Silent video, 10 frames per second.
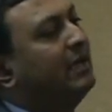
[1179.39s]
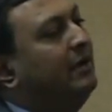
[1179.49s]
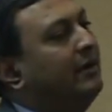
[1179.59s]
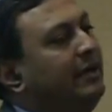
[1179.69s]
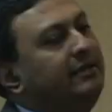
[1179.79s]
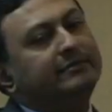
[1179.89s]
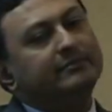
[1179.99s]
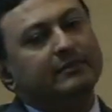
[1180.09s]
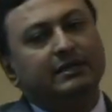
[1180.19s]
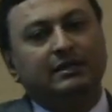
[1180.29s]
All right?
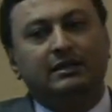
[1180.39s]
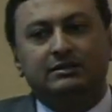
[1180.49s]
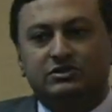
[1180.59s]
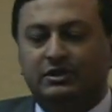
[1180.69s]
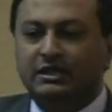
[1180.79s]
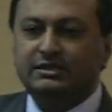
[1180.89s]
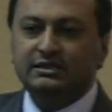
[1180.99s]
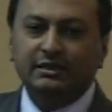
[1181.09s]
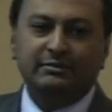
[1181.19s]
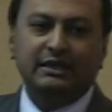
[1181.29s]
So this is
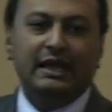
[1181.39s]
something